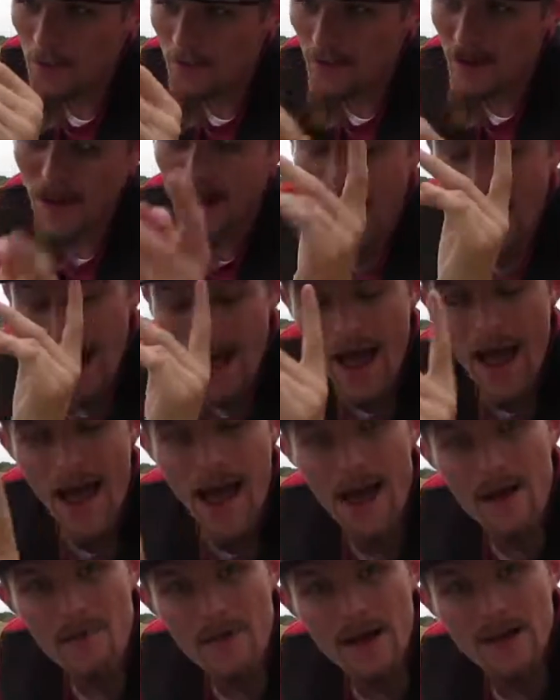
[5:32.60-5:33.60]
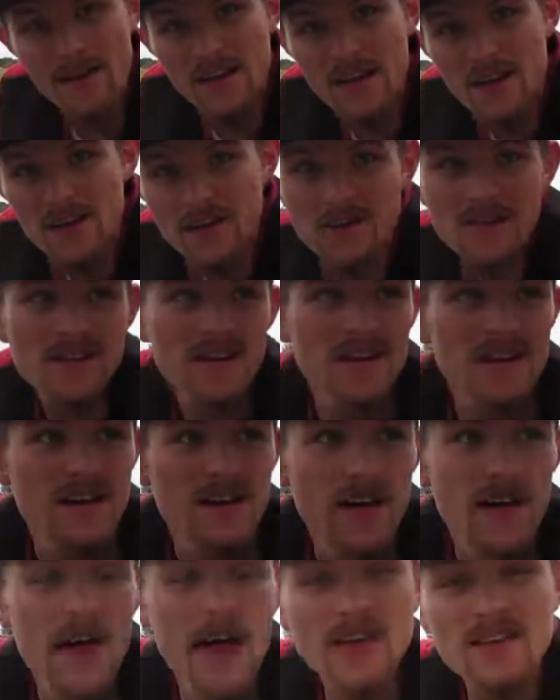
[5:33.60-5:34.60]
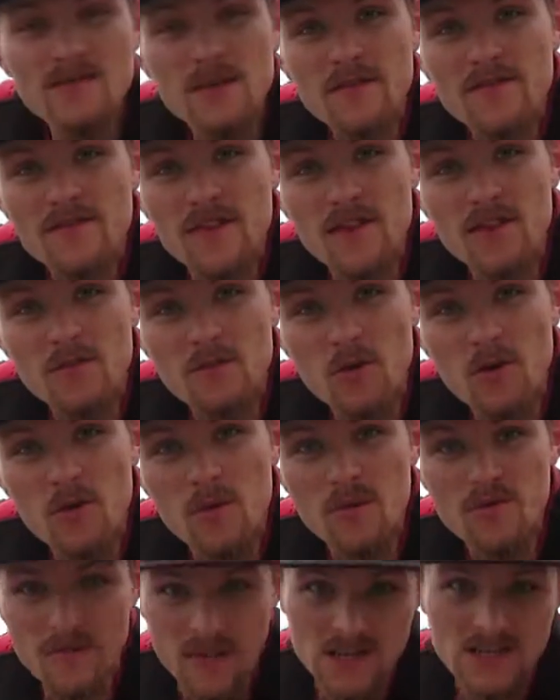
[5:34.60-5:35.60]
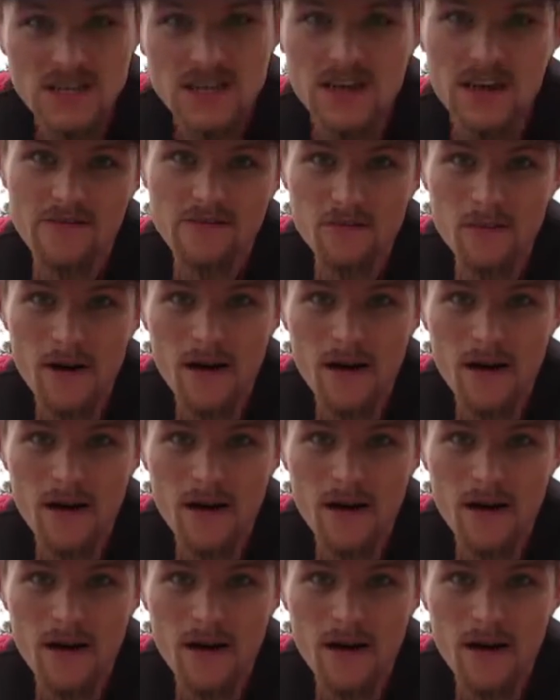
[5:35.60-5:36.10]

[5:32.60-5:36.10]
But I'm out of here. It's been Philip Moore with Fishing Gift